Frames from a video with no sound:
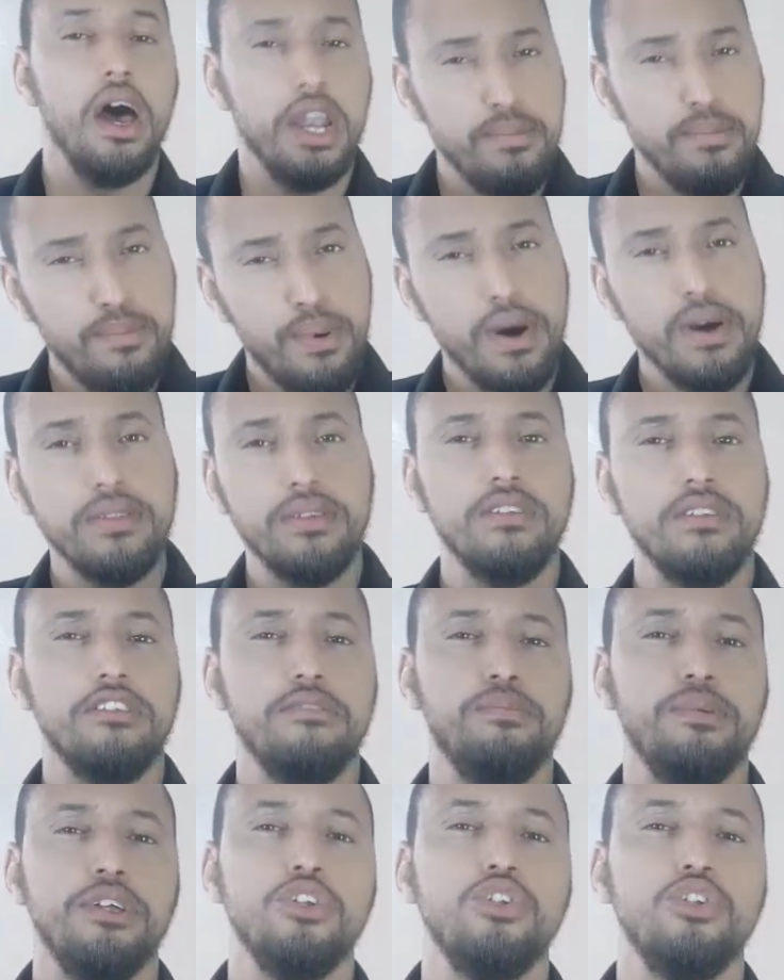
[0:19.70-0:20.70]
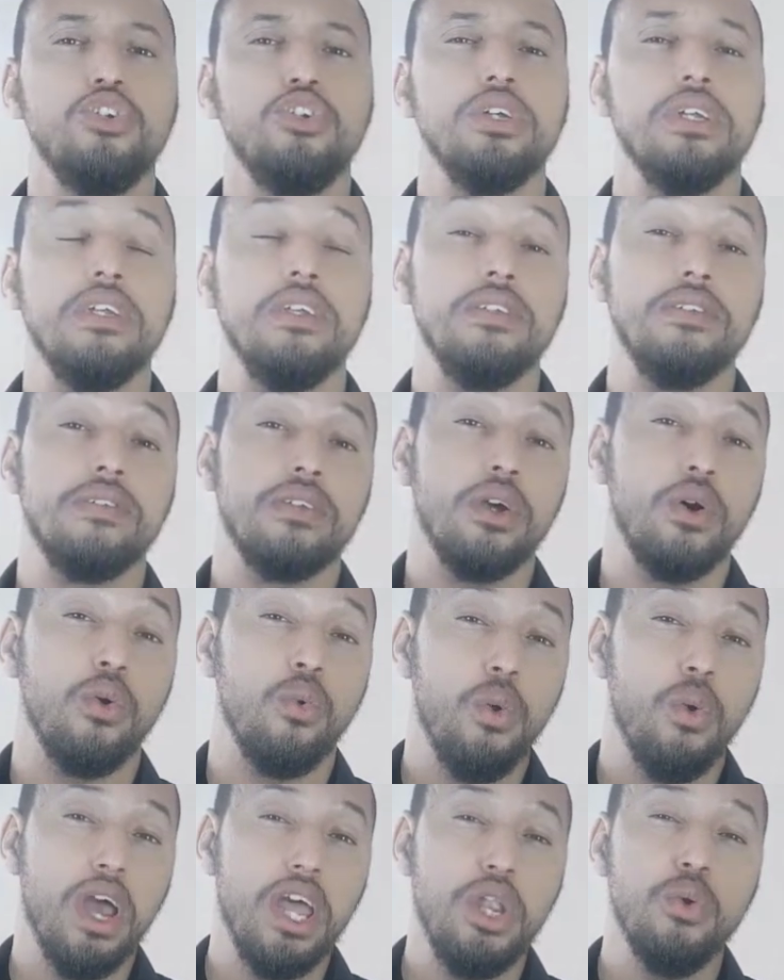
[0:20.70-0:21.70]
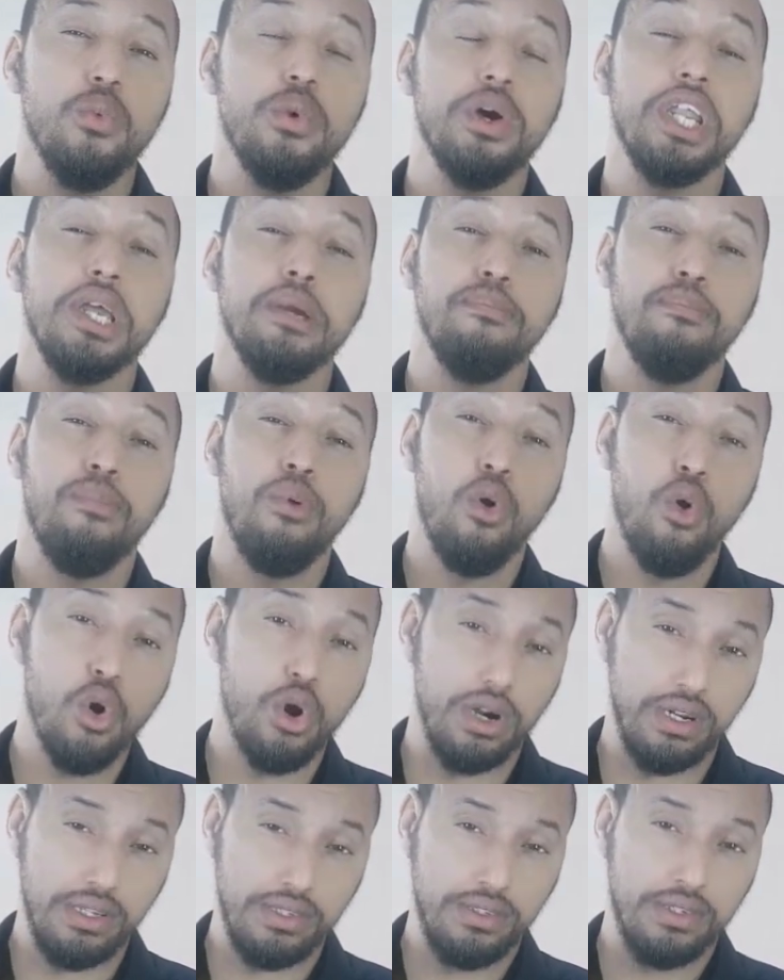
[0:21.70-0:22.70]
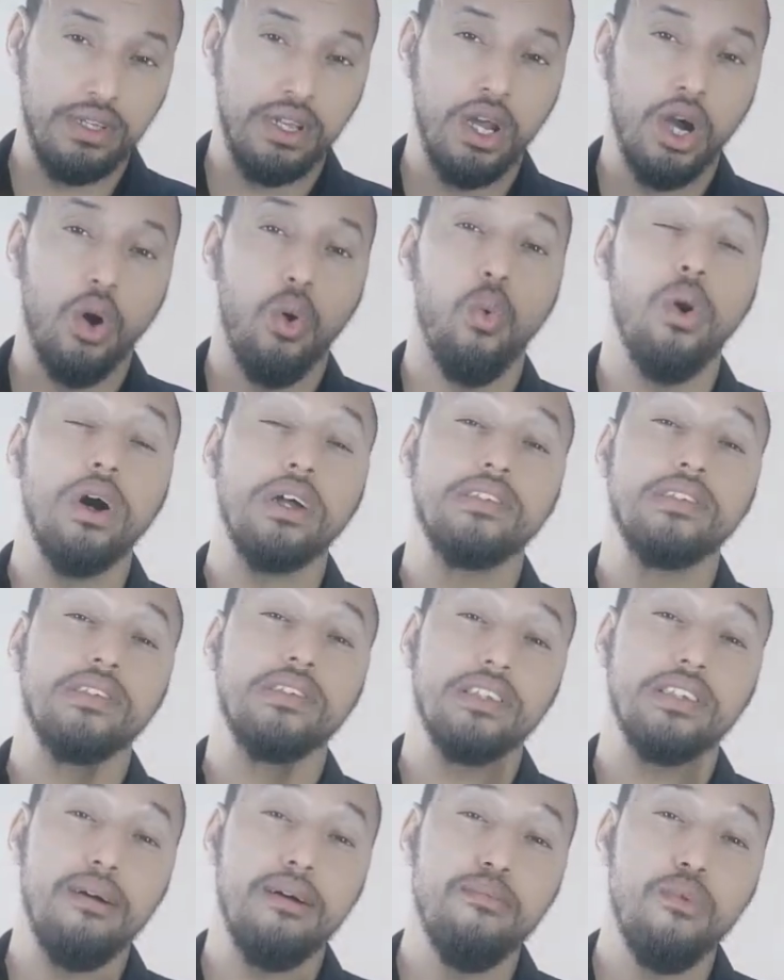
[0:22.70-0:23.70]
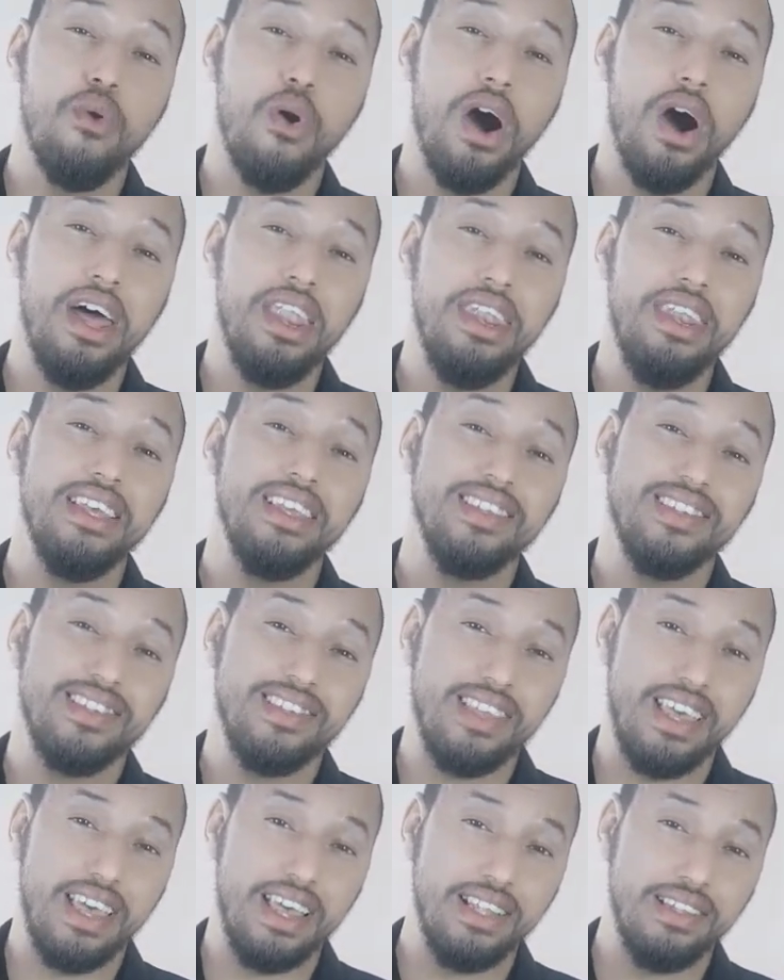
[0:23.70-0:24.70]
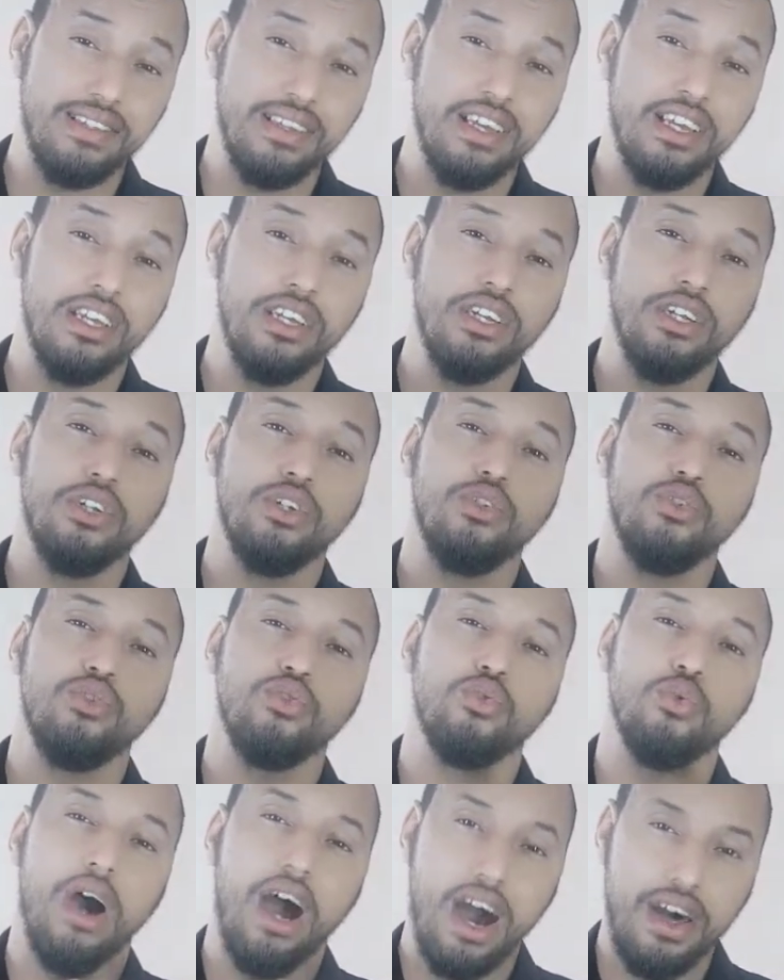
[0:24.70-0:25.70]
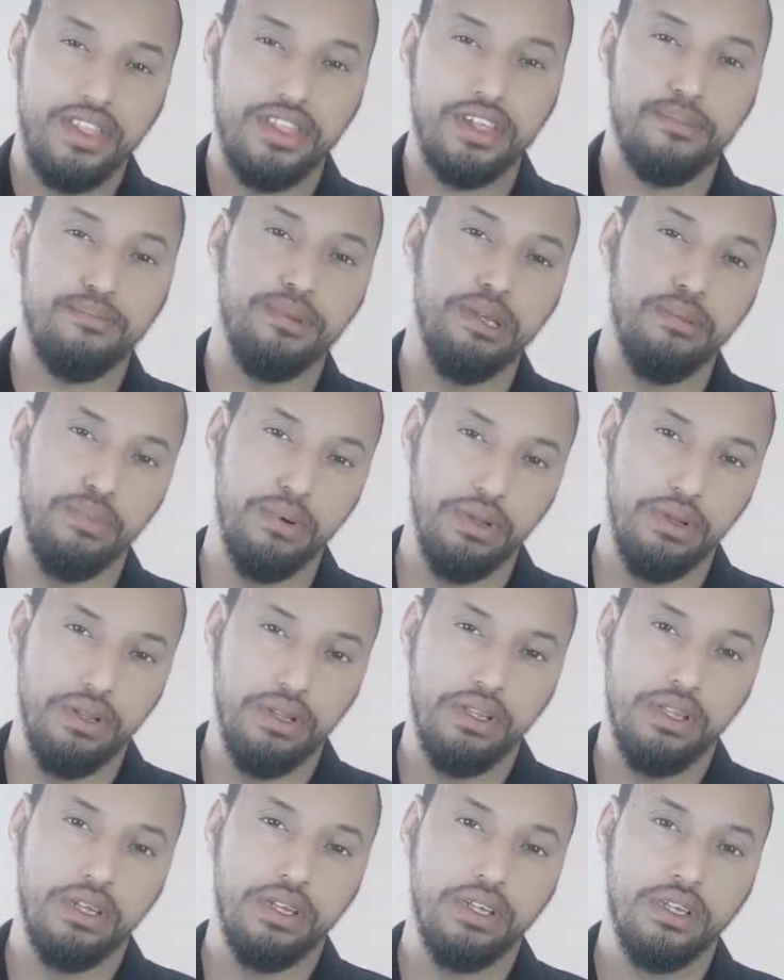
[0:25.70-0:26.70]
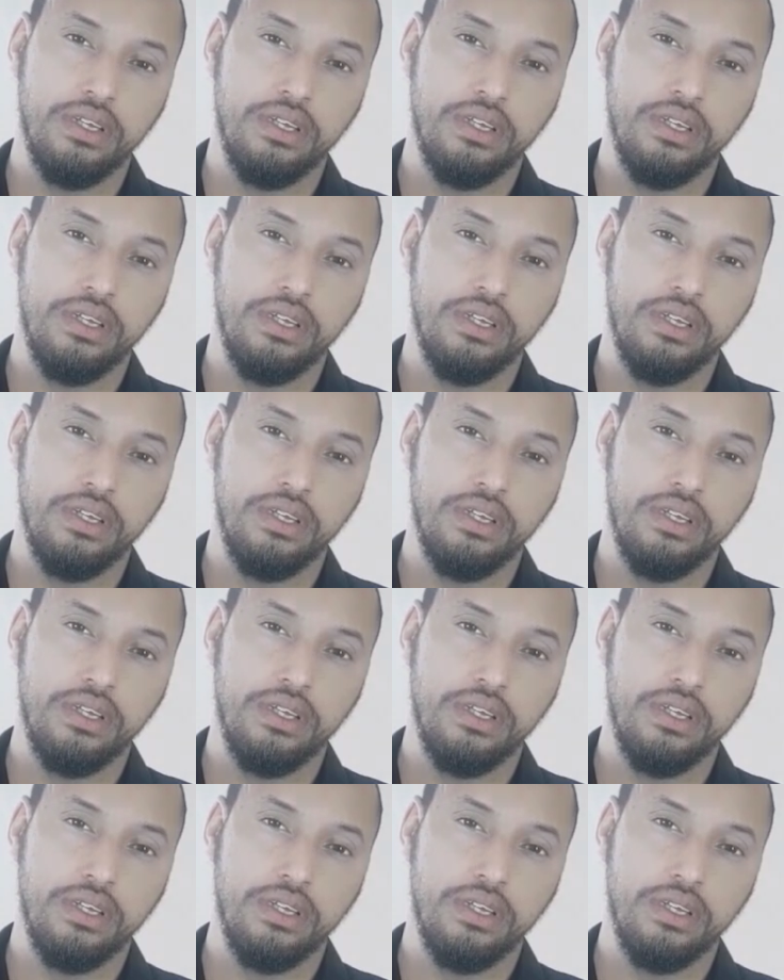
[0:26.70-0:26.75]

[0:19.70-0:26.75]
Reported speech is when we report what someone said to other people.